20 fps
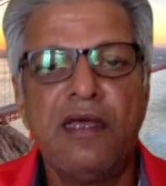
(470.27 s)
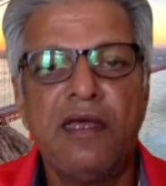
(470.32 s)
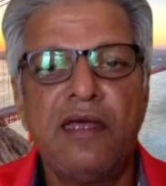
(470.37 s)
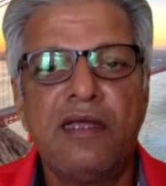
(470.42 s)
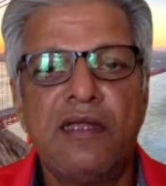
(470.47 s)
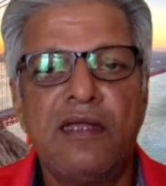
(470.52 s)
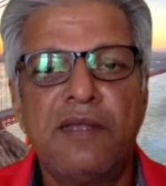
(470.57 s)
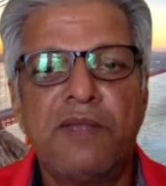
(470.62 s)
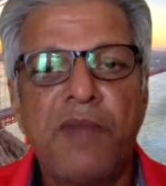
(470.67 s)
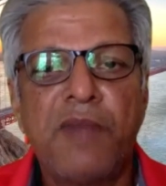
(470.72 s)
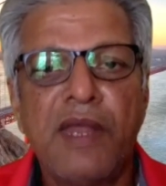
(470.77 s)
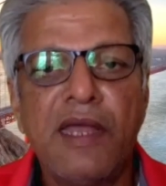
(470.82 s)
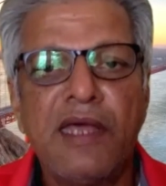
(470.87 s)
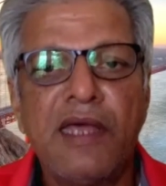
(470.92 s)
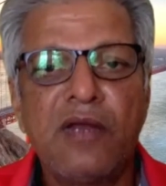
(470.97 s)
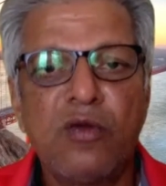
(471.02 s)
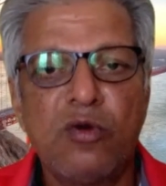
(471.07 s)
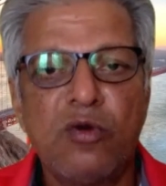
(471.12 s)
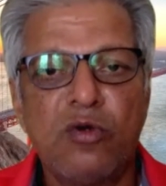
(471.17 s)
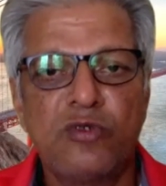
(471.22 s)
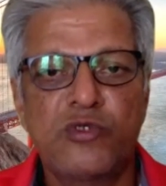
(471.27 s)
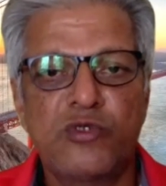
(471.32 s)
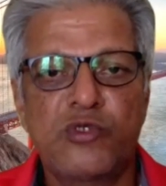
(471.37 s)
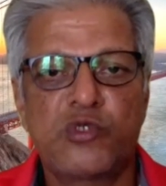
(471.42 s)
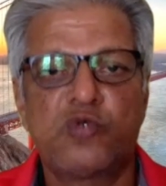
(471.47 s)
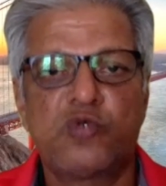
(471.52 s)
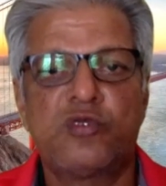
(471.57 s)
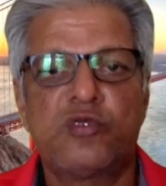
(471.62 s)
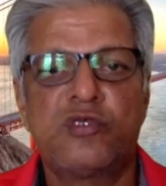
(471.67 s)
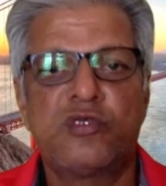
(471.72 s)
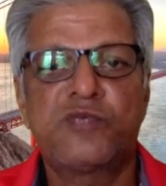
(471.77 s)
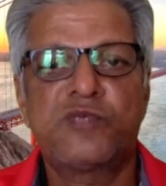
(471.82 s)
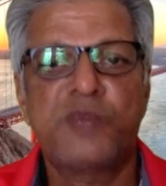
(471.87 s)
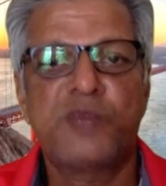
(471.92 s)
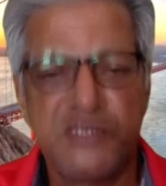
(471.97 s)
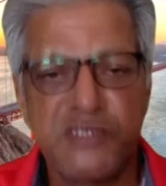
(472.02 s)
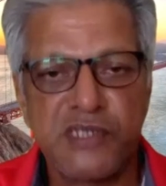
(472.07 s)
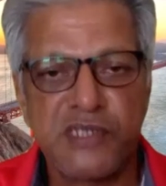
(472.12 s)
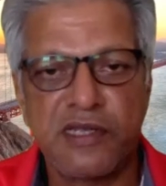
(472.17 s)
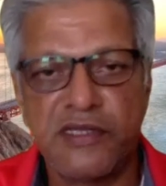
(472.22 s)
the player goes to the
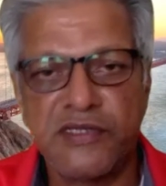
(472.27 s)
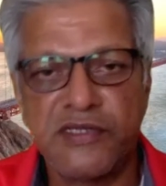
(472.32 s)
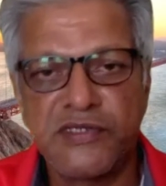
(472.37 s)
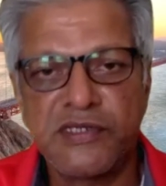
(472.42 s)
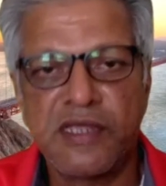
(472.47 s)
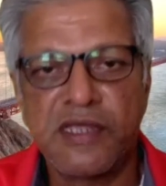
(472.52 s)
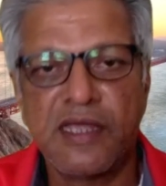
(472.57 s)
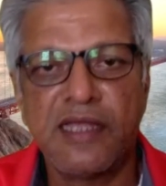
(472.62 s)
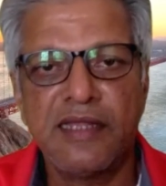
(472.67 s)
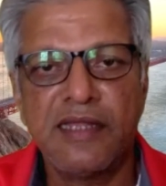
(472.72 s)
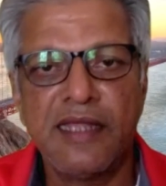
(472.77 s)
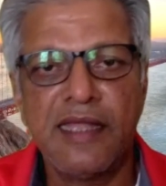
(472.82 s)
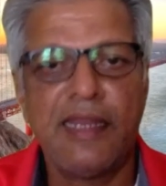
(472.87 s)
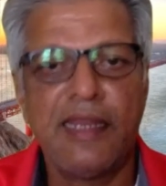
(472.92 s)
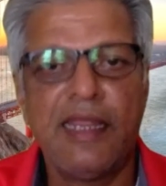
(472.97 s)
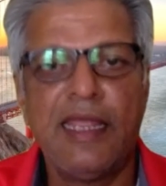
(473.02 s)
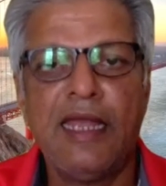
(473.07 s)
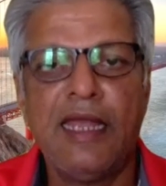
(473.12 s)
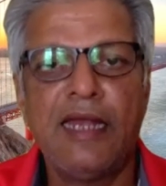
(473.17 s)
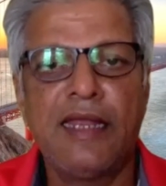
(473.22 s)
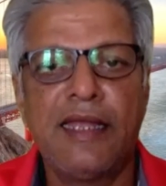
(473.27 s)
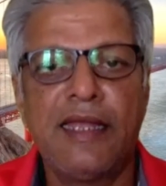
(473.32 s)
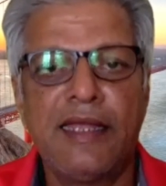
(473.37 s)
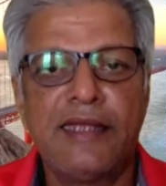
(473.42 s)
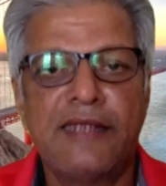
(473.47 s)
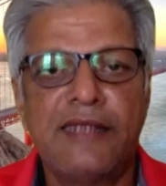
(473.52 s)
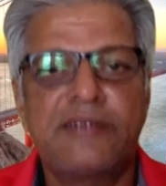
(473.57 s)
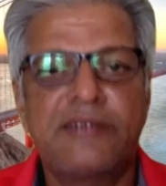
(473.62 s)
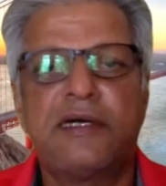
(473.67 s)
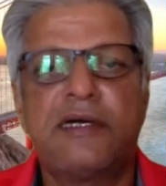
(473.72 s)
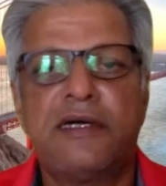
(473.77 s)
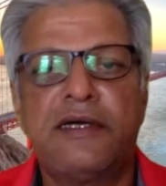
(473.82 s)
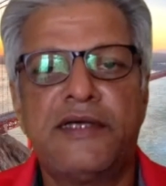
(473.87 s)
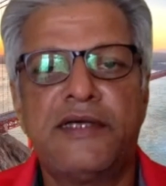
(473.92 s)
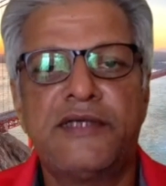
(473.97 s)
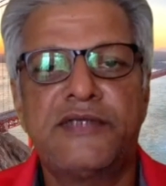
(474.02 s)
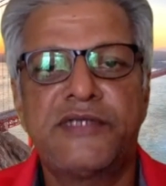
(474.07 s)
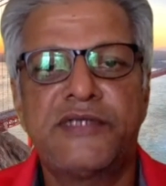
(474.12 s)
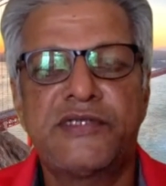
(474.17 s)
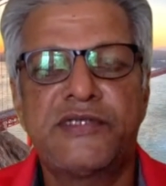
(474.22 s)
specialist and then he'll get
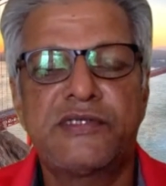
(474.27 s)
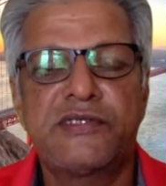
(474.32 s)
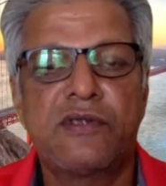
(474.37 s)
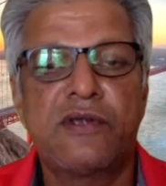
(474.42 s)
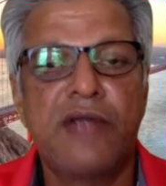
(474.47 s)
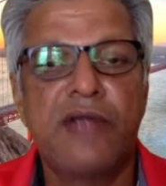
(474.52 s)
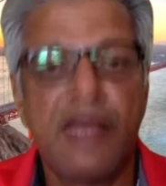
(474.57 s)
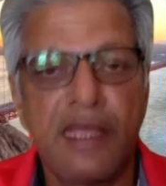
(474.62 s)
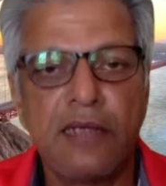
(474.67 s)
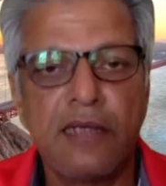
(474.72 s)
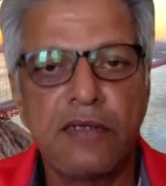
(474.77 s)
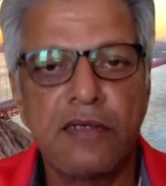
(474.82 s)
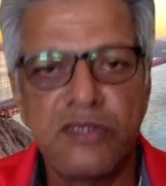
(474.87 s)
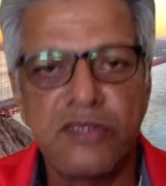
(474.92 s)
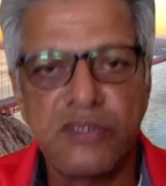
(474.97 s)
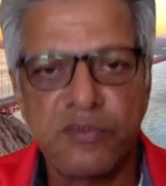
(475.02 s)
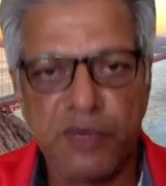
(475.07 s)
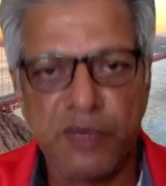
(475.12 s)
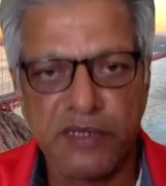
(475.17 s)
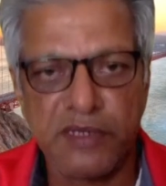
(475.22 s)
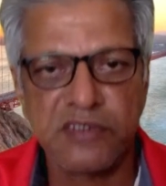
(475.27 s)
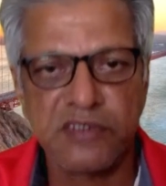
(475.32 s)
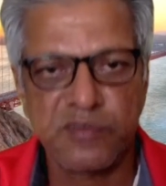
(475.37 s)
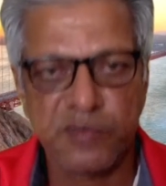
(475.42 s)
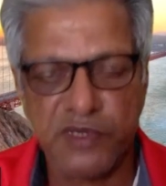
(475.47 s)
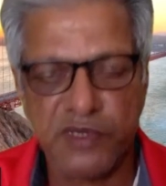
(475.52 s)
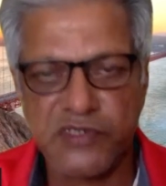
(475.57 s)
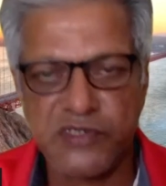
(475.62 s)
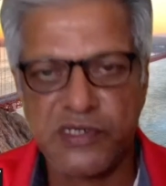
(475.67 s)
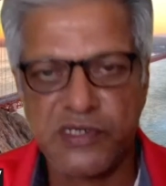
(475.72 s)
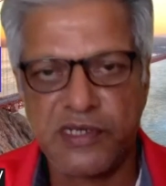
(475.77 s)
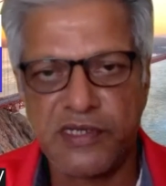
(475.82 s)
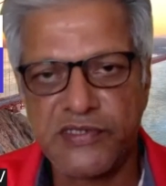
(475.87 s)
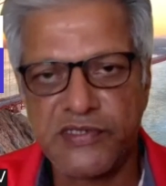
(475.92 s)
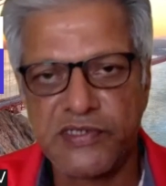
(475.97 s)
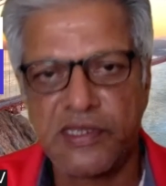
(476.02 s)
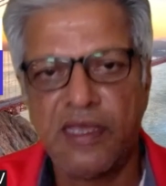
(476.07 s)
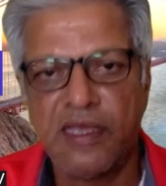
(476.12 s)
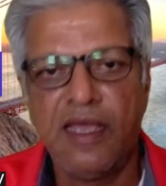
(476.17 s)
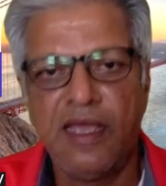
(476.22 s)
assessed or diagnosed by the specialist,
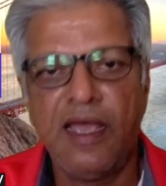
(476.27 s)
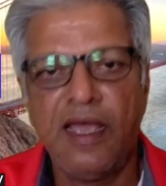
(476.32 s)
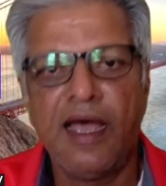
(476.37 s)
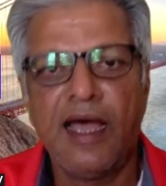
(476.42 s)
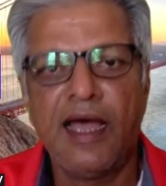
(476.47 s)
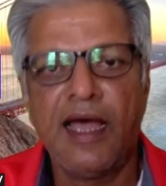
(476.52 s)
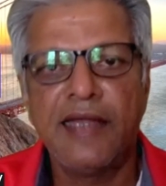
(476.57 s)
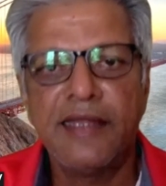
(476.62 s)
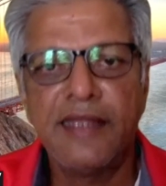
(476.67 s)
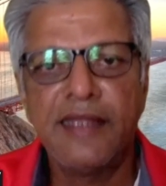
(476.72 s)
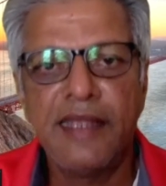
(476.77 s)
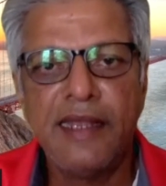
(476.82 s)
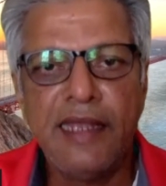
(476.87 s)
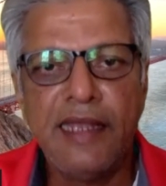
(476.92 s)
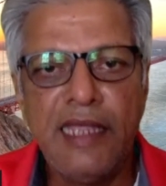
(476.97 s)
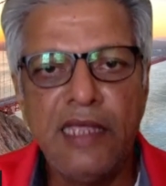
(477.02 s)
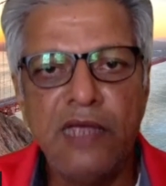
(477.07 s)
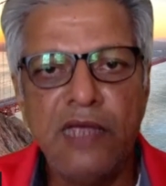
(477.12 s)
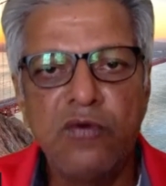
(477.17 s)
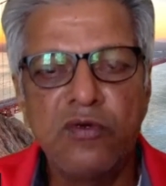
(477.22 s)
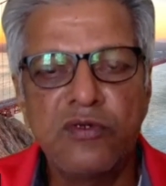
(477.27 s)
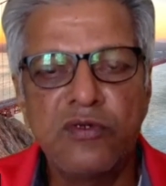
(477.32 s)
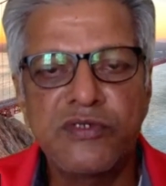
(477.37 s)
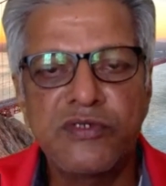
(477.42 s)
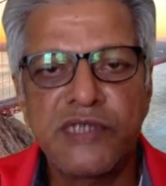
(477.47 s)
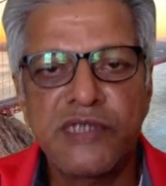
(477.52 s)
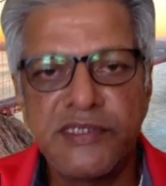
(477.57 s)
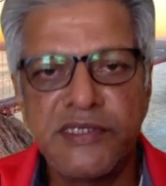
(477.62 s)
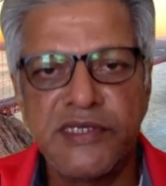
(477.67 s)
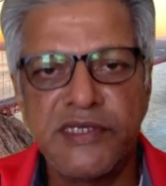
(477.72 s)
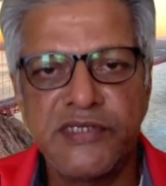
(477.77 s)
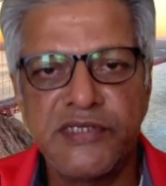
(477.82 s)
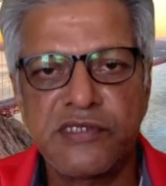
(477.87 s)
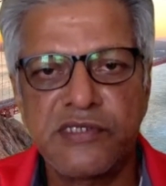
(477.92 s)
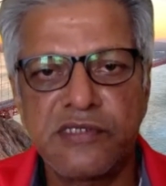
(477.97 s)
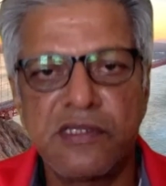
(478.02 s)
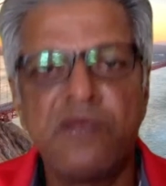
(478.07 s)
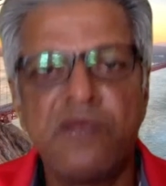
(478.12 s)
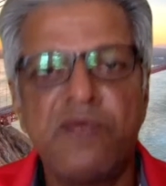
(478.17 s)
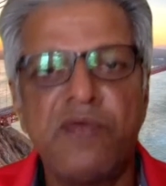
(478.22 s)
and then he would suggest the
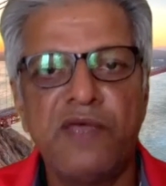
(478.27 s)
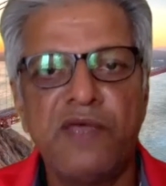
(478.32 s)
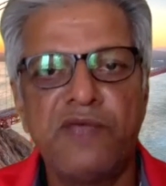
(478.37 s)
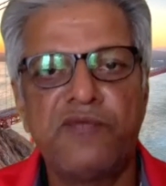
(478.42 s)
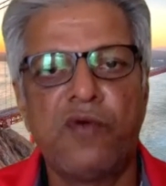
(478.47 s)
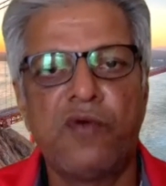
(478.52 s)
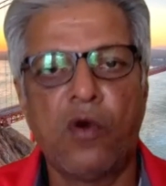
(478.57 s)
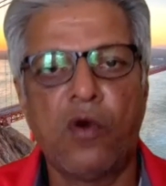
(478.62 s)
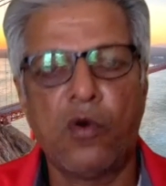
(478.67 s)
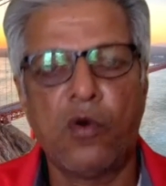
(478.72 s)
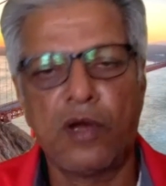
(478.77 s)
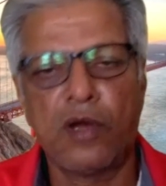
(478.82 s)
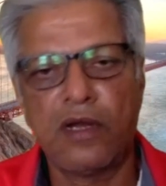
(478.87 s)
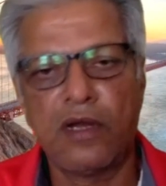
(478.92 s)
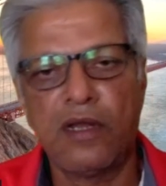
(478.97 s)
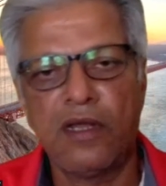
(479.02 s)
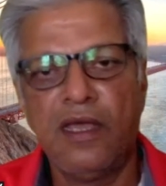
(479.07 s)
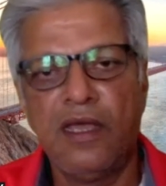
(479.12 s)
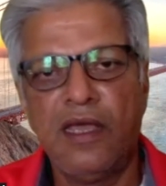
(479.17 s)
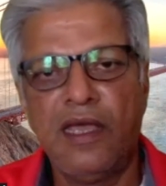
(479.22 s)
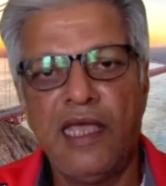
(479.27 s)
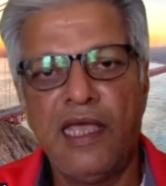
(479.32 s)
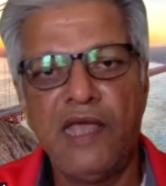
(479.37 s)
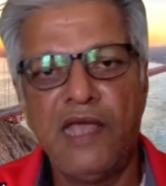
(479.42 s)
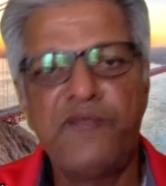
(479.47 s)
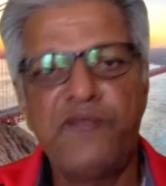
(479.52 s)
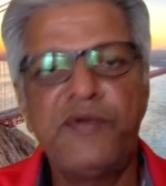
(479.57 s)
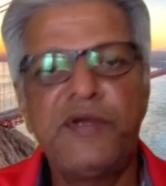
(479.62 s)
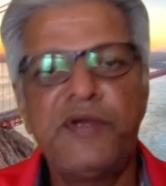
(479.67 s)
way forward. If it